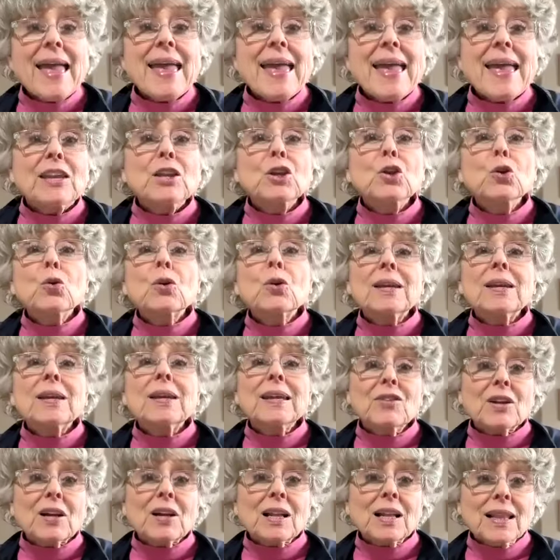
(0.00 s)
And you can
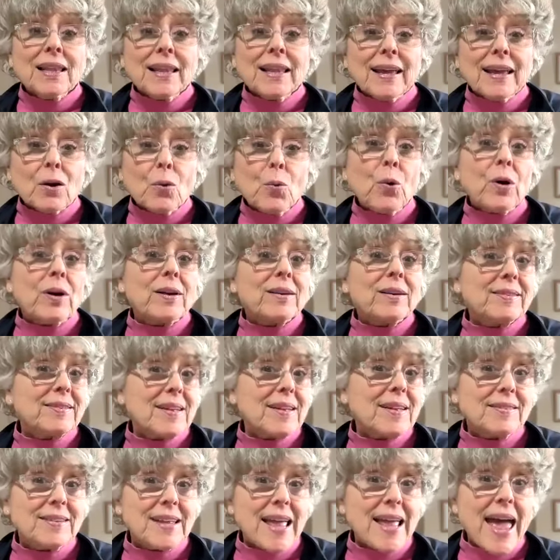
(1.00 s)
even click where it
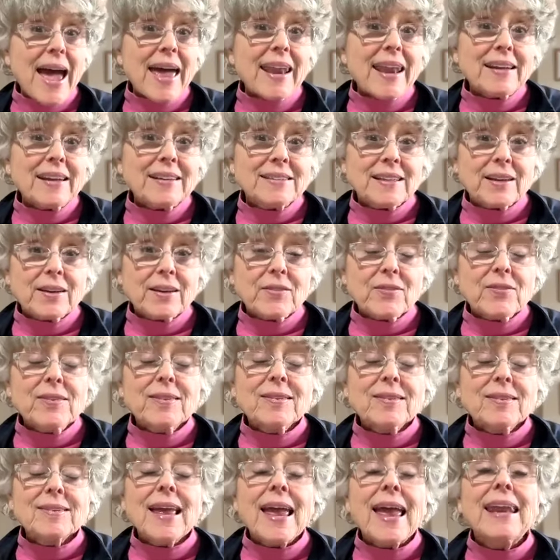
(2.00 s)
says
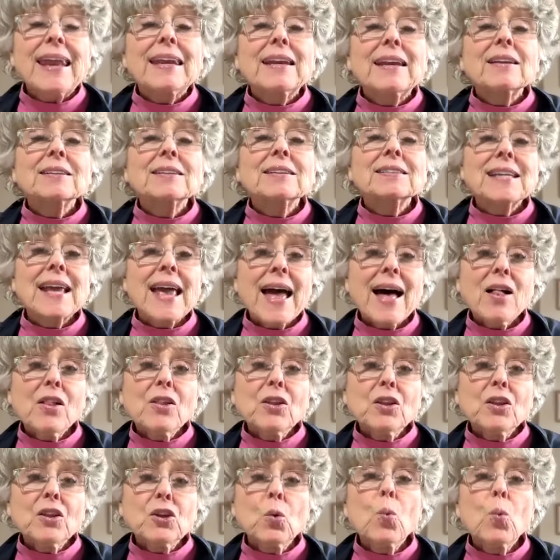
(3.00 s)
additives, and it'll
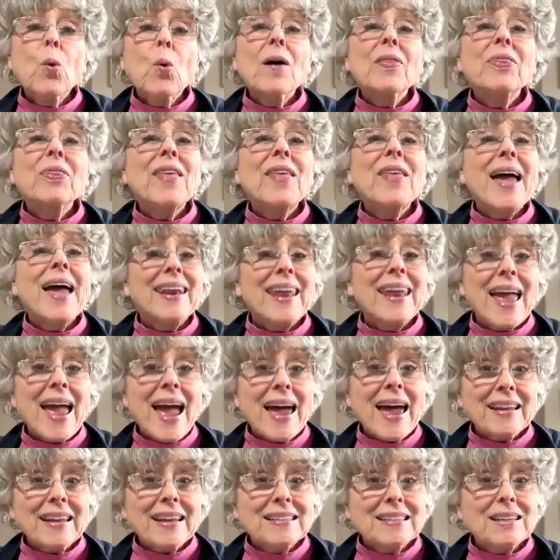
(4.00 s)
tell you what that
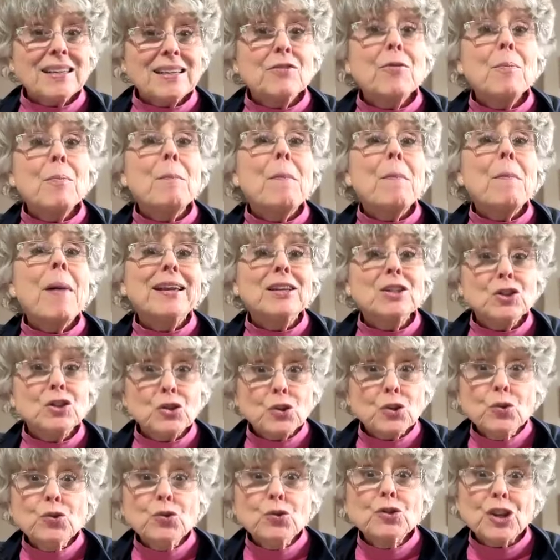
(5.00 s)
additive might
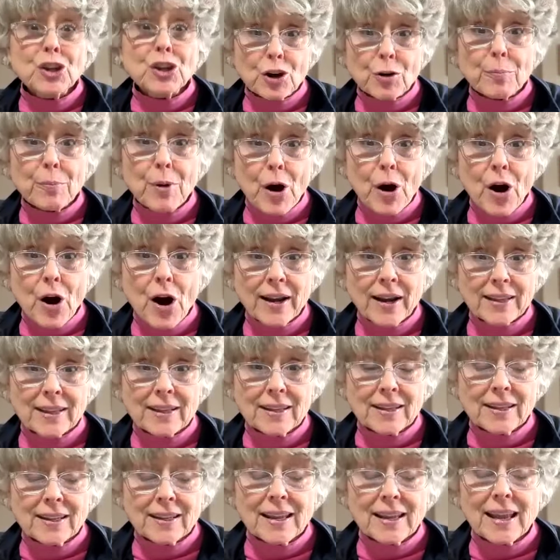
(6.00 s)
do to your
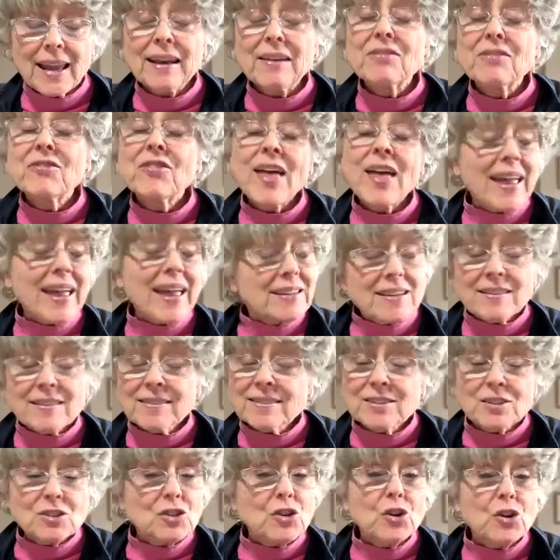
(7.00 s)
body. And if that
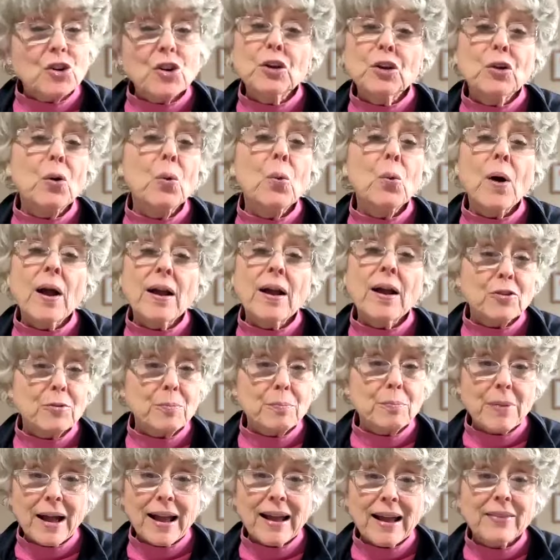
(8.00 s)
doesn't turn you away
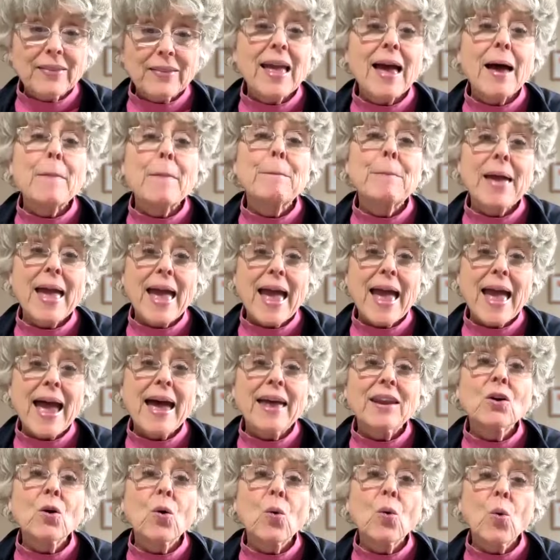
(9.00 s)
from buying that
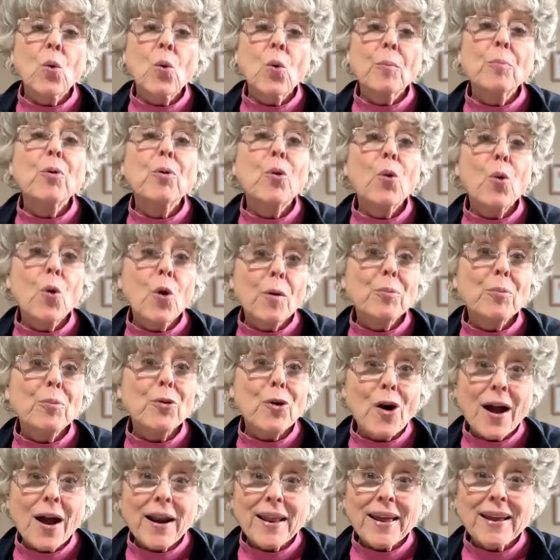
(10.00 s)
bad or poor
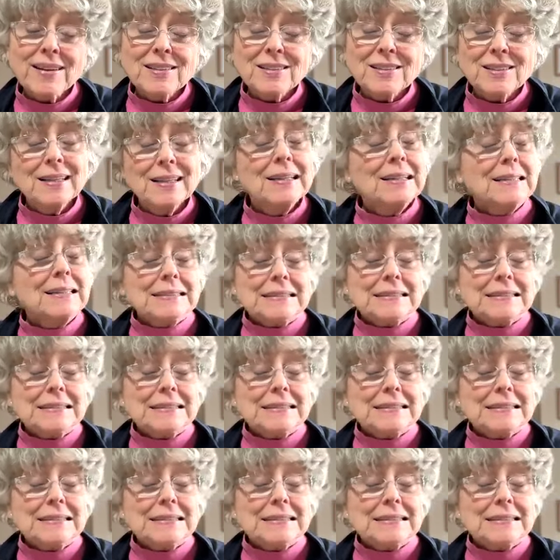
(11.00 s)
product,